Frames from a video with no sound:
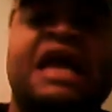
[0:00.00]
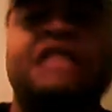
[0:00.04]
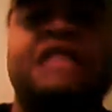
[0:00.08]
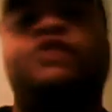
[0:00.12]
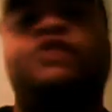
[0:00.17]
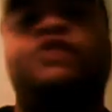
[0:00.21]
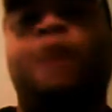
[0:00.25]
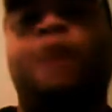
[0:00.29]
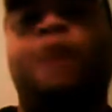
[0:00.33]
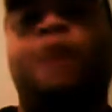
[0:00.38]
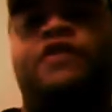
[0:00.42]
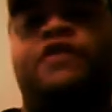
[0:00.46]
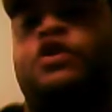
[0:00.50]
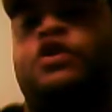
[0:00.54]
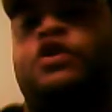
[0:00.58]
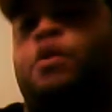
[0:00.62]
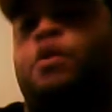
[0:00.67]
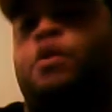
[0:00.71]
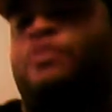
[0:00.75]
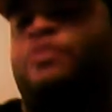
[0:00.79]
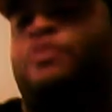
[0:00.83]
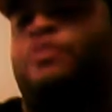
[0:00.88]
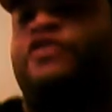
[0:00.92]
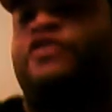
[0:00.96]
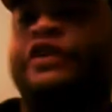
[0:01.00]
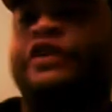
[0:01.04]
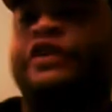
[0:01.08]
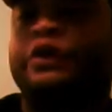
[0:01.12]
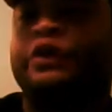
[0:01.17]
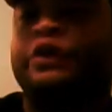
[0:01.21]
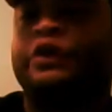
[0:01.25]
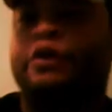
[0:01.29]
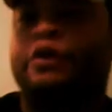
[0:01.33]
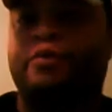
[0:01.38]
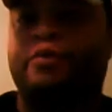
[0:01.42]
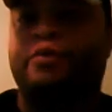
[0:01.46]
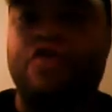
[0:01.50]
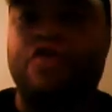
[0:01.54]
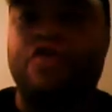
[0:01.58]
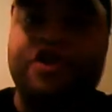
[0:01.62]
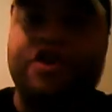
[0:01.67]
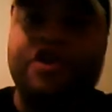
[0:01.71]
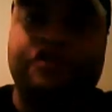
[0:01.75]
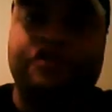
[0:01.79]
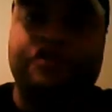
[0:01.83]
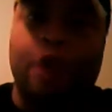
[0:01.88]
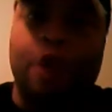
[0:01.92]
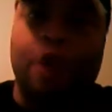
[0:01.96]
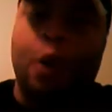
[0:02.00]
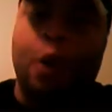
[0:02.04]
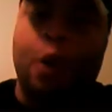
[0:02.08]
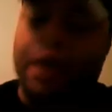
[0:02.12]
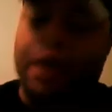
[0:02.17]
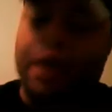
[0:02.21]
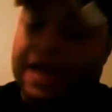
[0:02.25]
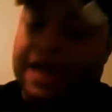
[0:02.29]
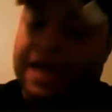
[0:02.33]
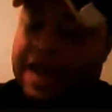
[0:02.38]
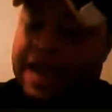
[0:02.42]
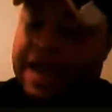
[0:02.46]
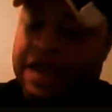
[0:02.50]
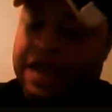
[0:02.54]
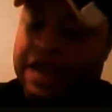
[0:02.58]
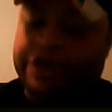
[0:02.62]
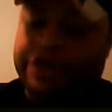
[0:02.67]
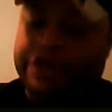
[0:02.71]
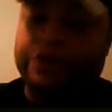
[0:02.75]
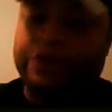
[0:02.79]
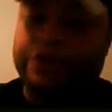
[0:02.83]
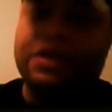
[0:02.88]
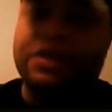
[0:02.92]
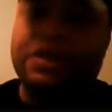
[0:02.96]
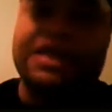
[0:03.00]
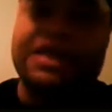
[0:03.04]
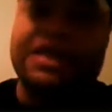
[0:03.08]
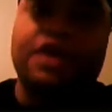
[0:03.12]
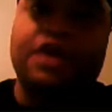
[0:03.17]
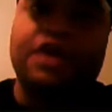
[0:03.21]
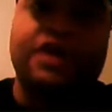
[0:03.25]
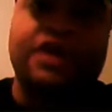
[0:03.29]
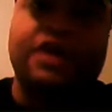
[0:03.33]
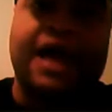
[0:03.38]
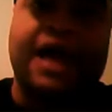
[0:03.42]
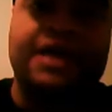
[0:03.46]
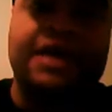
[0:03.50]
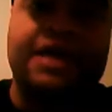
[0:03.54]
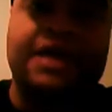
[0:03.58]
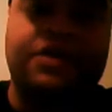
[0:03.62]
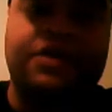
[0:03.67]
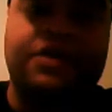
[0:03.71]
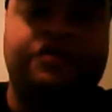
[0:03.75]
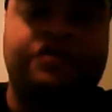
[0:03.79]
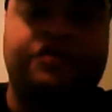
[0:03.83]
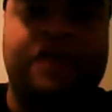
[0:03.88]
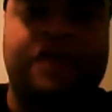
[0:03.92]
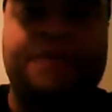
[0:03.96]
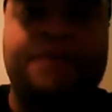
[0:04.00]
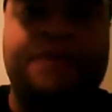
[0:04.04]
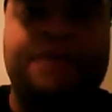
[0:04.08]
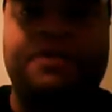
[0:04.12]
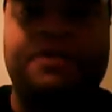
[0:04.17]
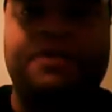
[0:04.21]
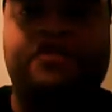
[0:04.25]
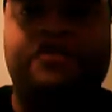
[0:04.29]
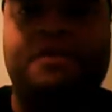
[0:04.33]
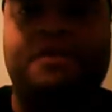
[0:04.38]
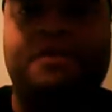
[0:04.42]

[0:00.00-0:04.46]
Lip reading: this wasn't your particular pre-show. It included the Intercontinental Championship